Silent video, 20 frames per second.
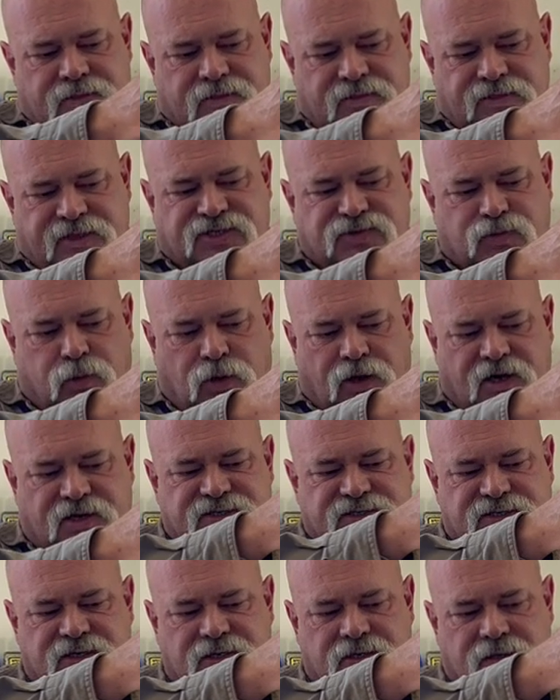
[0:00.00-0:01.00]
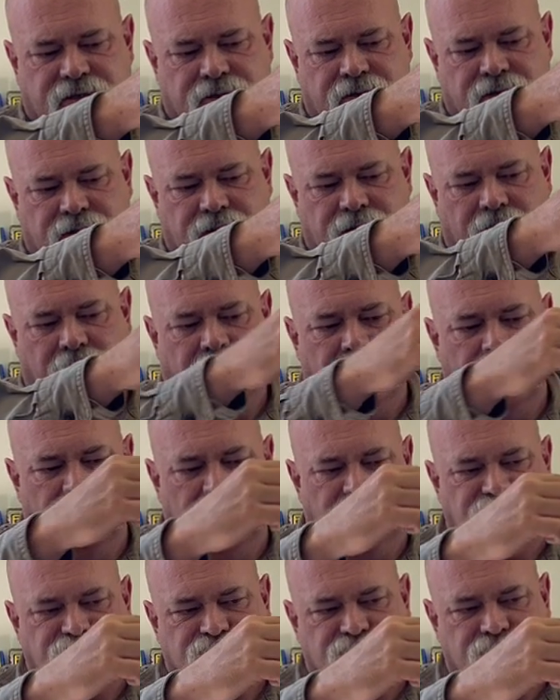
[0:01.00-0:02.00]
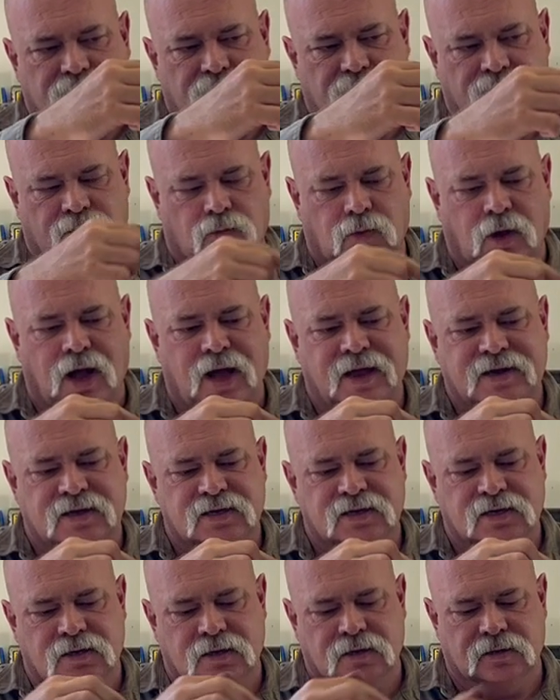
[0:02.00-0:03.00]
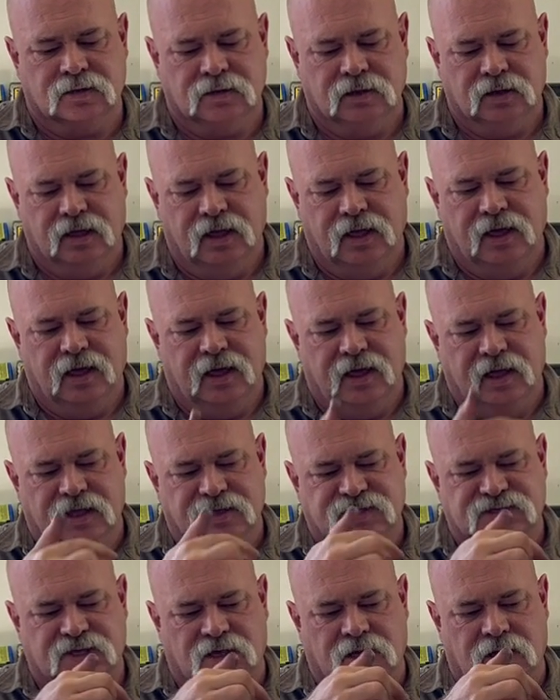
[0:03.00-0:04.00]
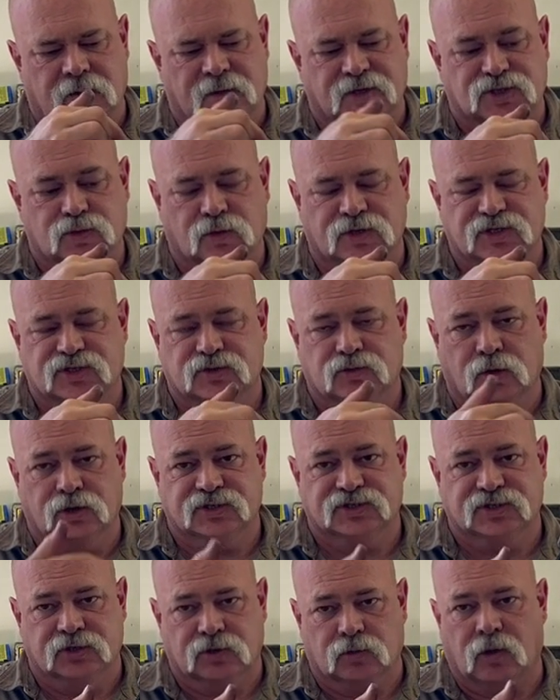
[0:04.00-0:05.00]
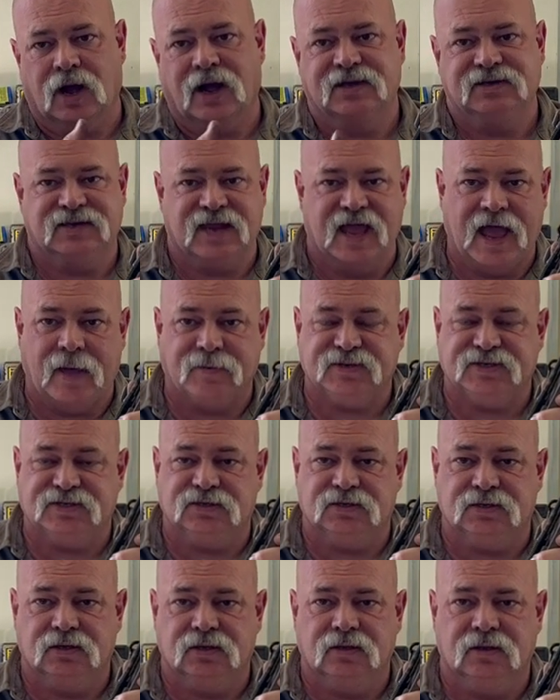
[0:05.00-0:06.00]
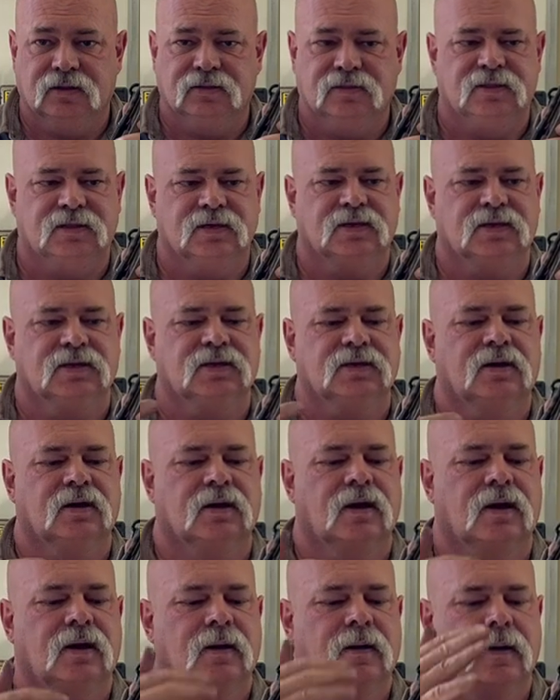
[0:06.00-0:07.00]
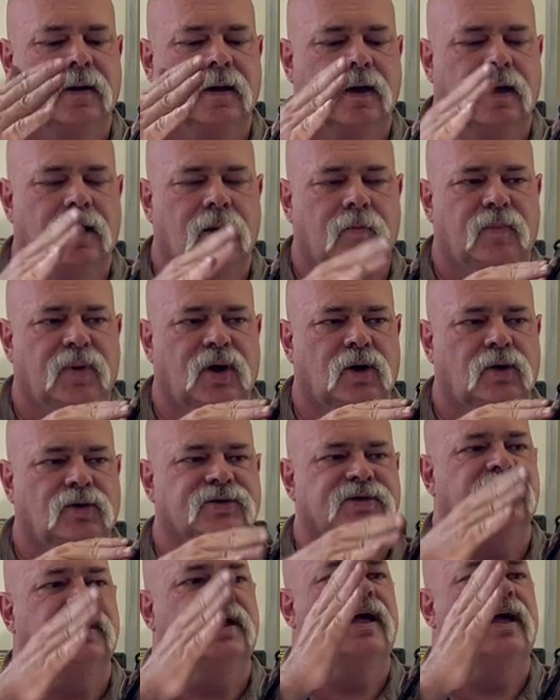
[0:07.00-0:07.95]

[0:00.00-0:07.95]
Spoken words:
This works. The rod in here, it's short stroke, so the rod taps the bolt